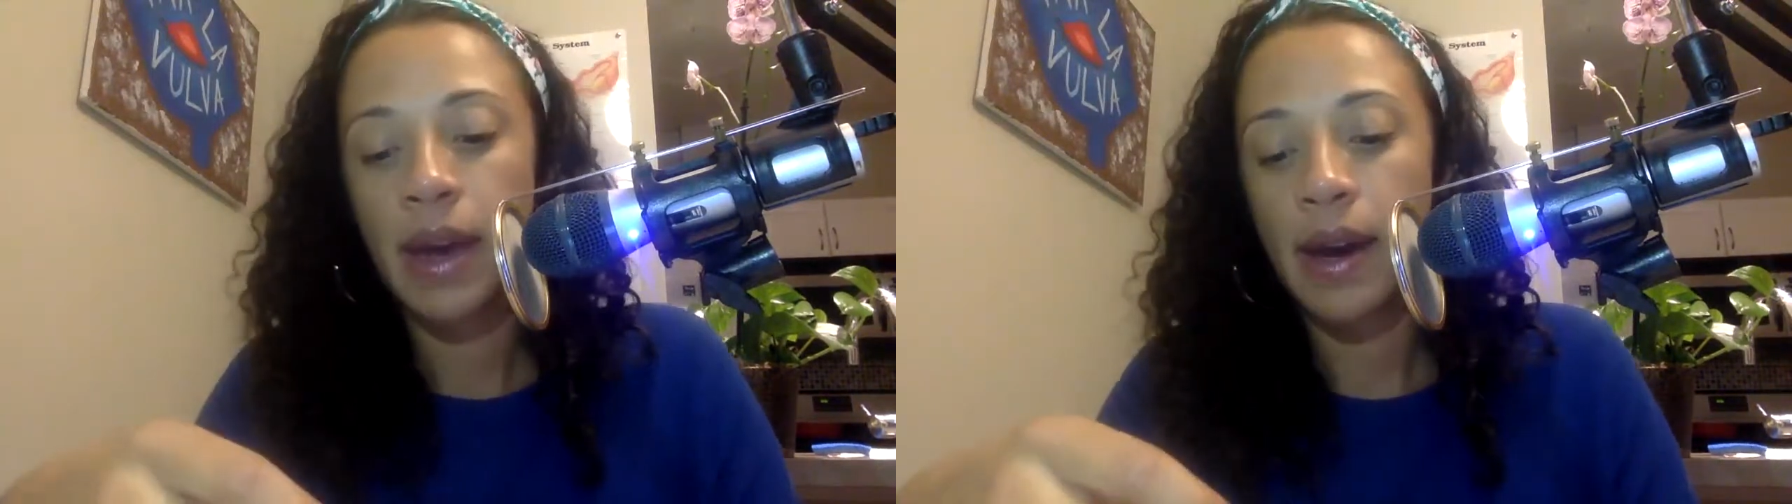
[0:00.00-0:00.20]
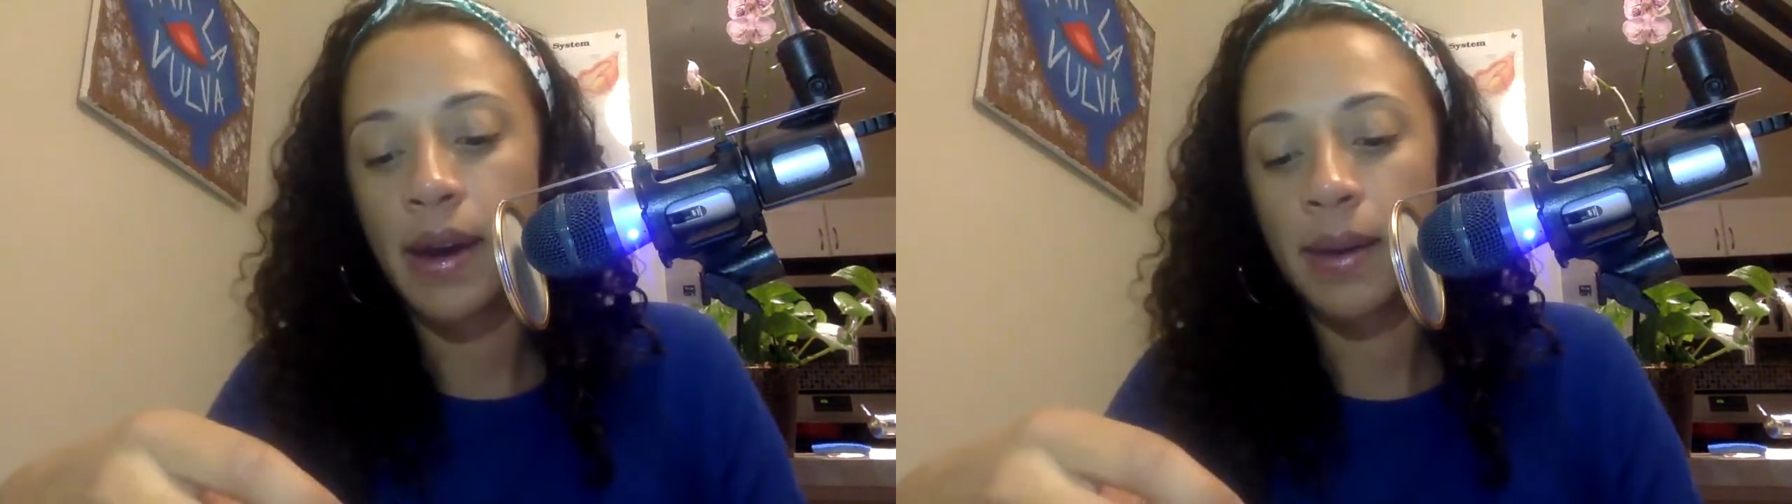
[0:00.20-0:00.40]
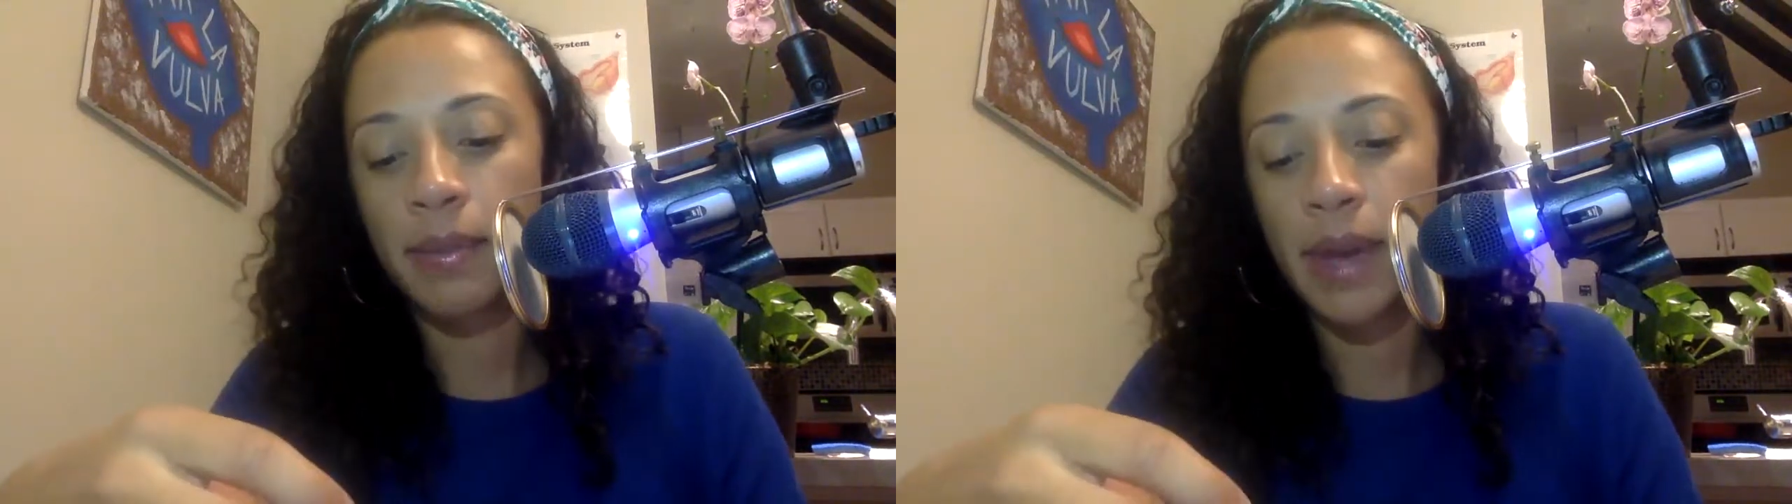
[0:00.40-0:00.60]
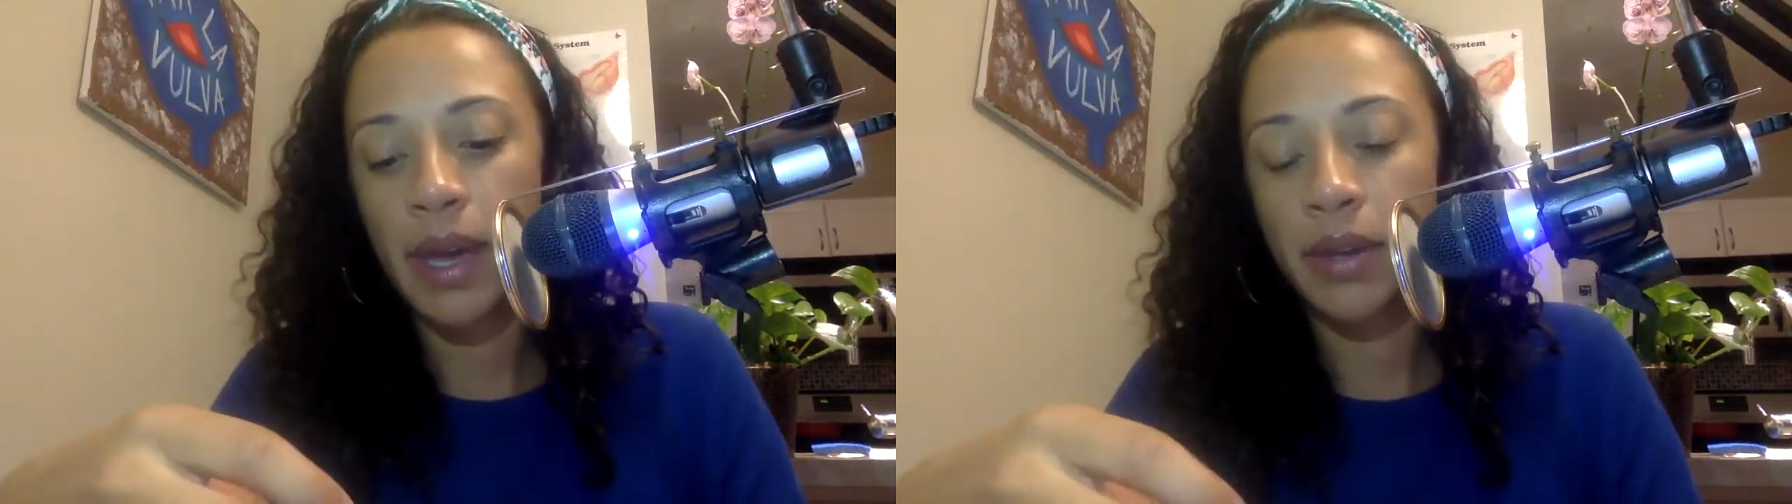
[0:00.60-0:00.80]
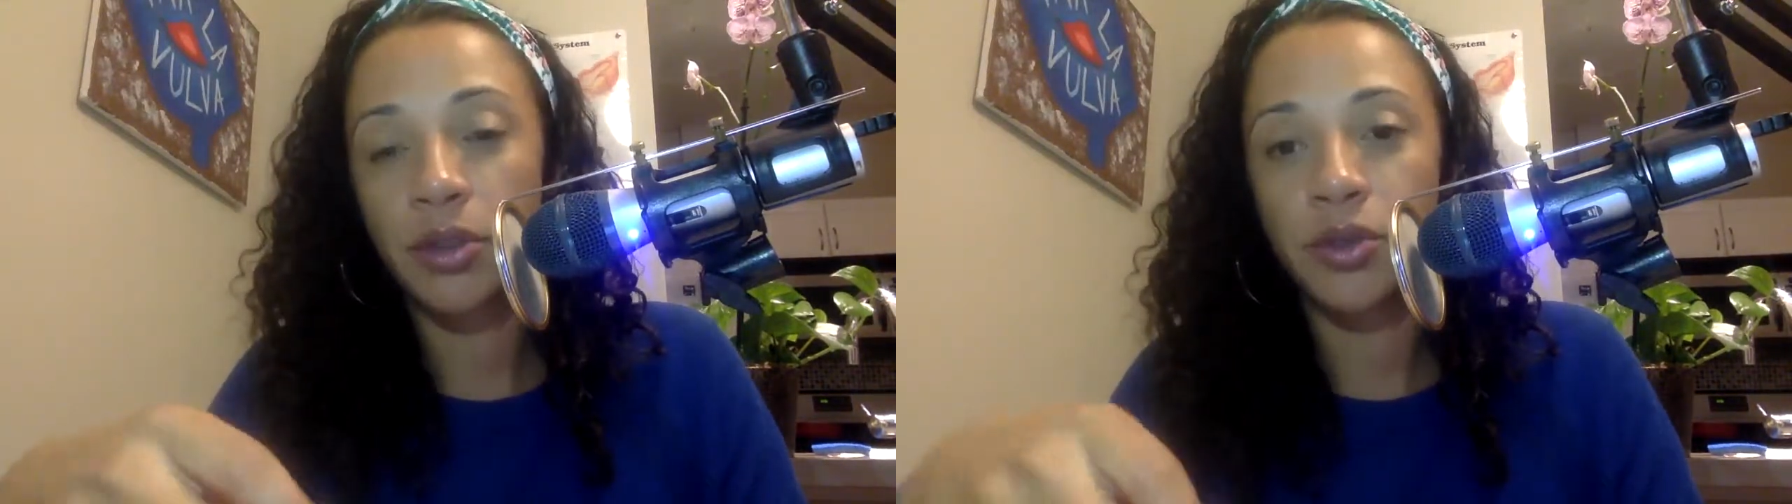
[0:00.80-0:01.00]

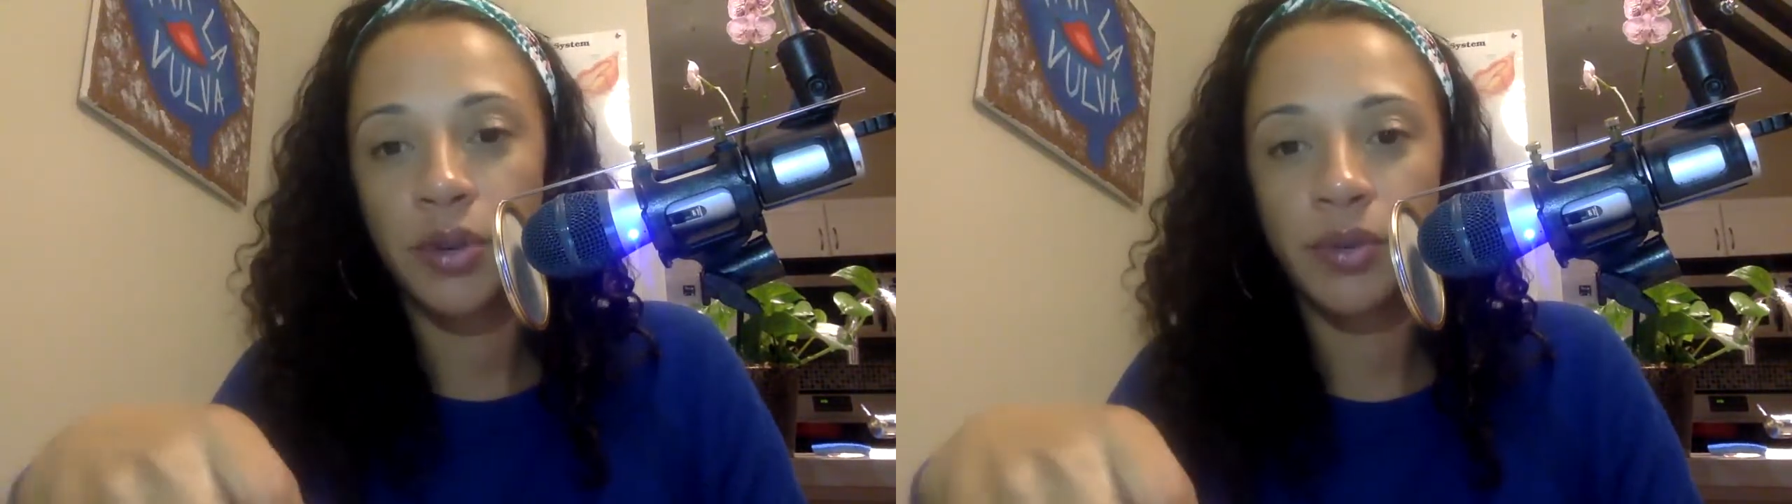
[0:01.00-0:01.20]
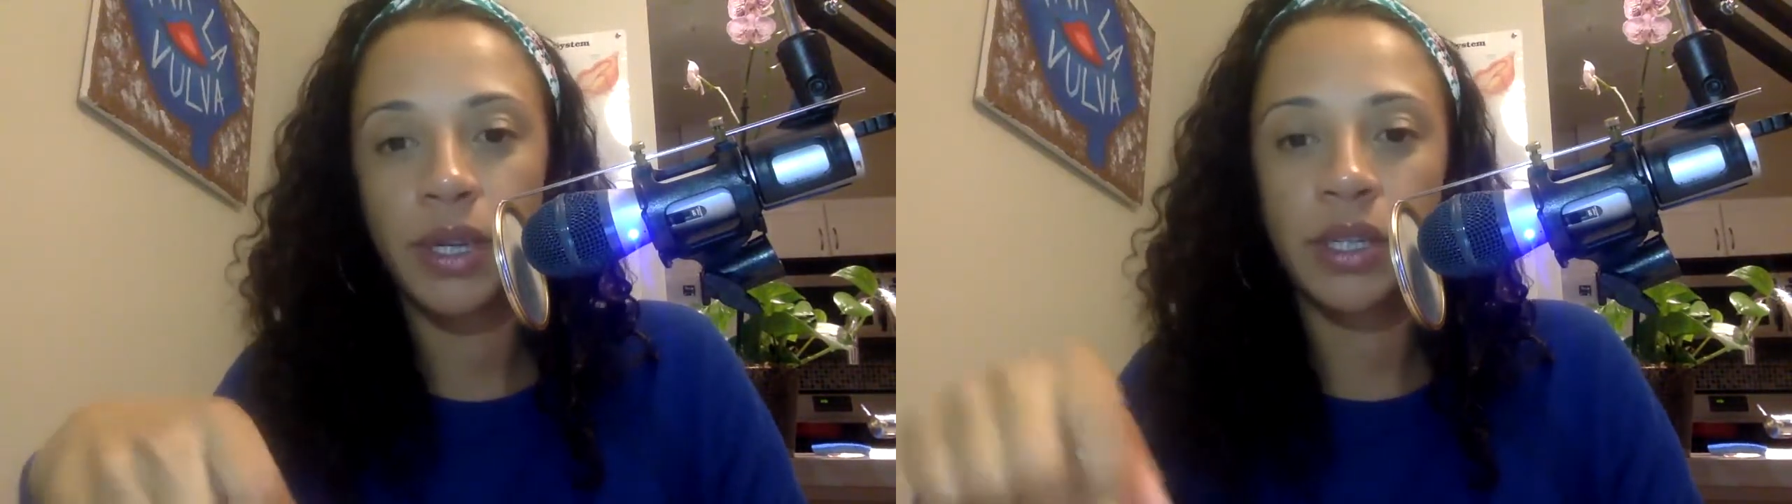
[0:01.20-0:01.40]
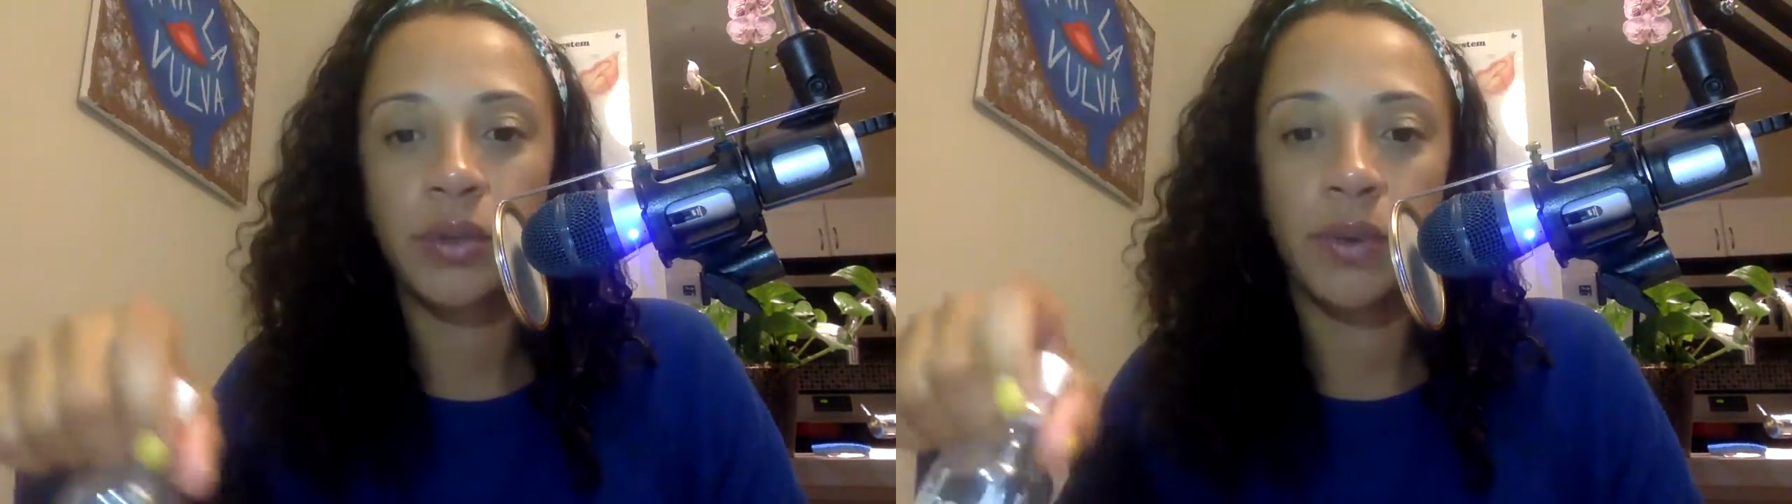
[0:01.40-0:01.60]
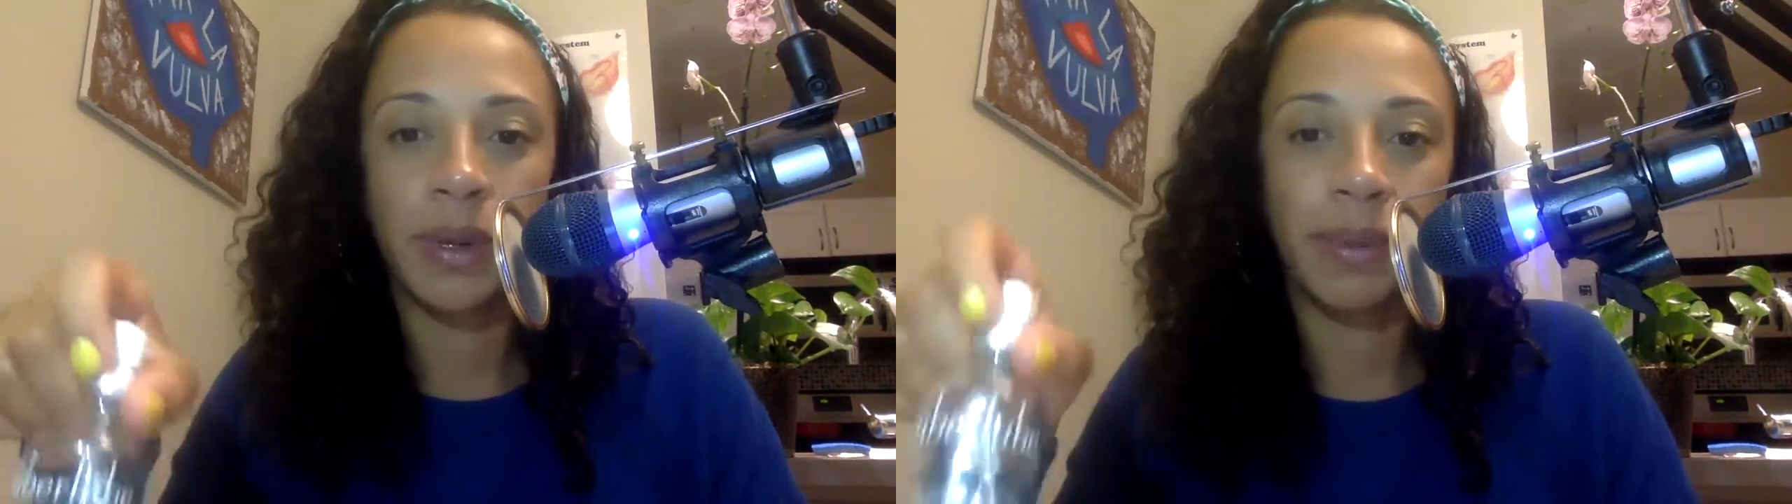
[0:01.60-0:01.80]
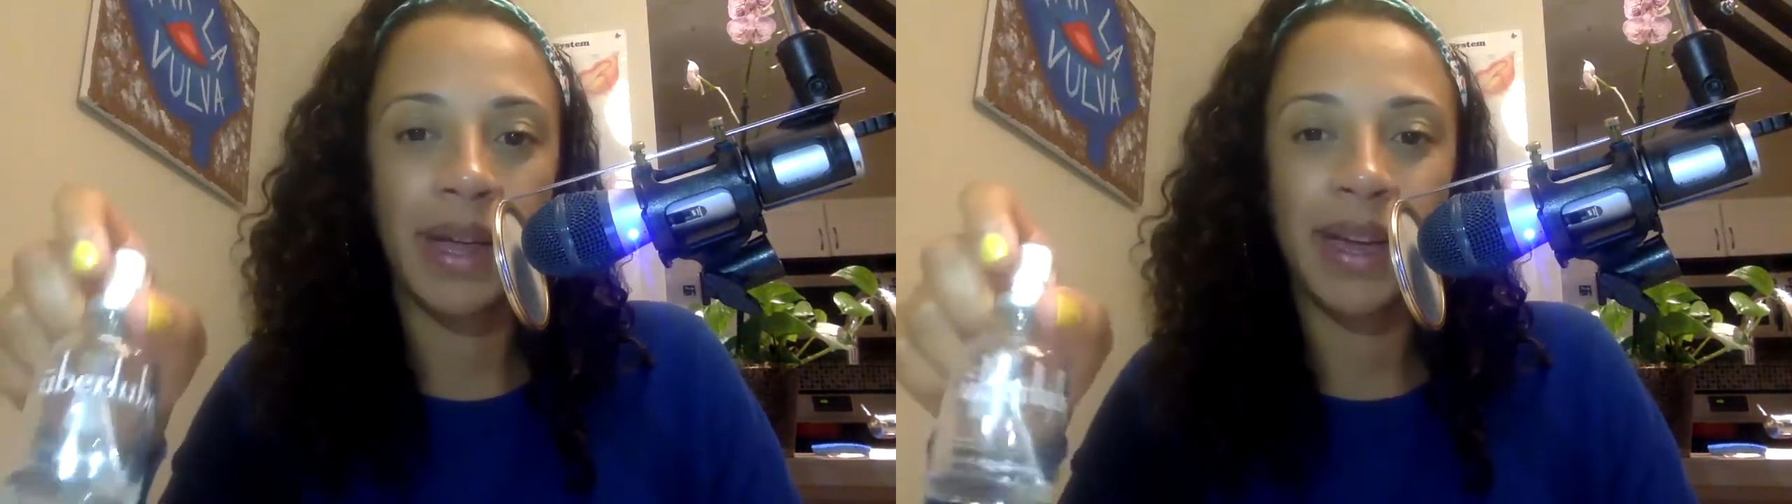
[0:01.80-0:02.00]
and you don't need to
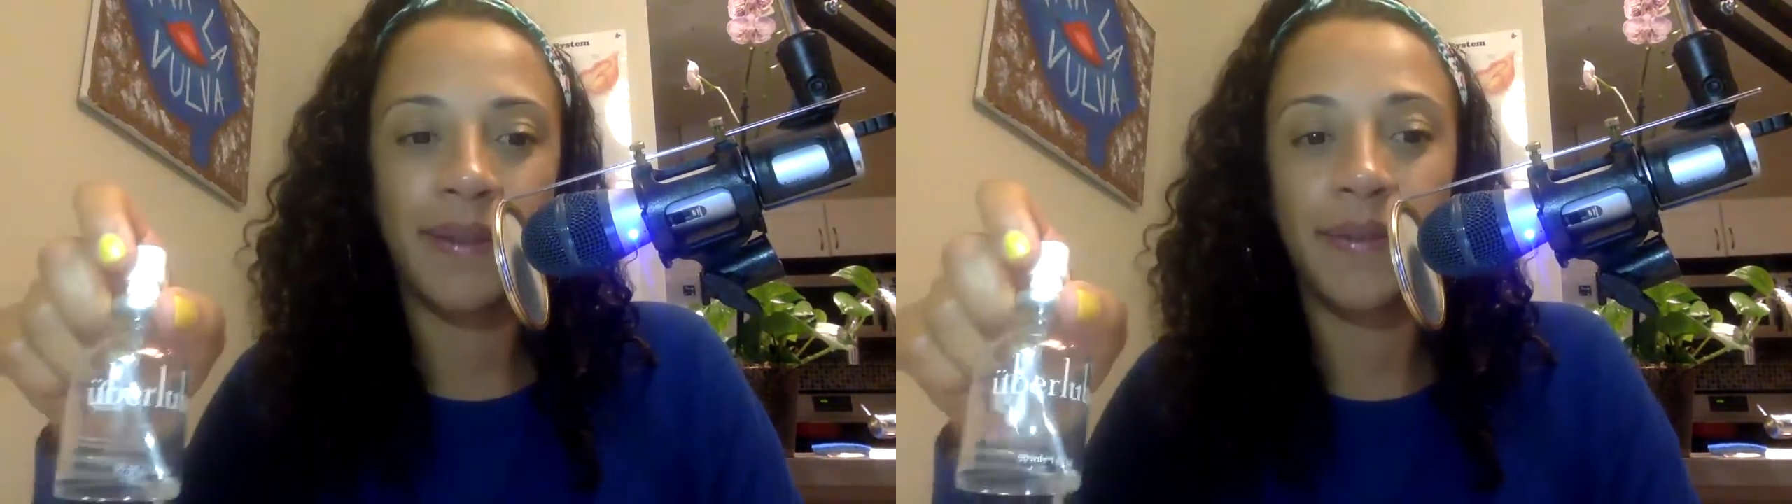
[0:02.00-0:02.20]
reapply it